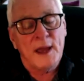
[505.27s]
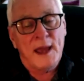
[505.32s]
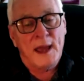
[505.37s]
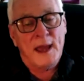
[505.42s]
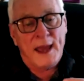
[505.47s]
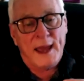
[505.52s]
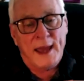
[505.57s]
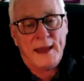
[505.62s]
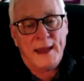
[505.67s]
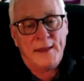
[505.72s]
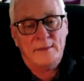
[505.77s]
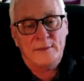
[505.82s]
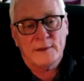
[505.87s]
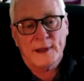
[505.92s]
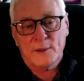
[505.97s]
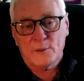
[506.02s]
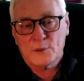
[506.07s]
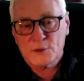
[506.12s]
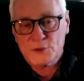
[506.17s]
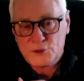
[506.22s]
And
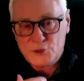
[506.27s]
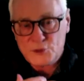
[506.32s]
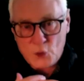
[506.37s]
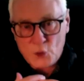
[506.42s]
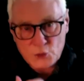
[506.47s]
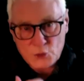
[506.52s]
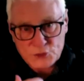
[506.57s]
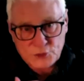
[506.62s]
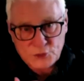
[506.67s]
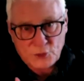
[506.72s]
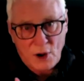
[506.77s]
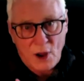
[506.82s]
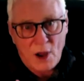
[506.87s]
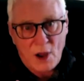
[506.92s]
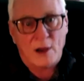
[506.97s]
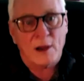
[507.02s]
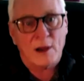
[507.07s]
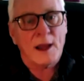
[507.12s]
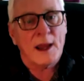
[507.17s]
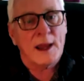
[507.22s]
they were so
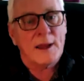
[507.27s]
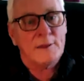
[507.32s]
strong,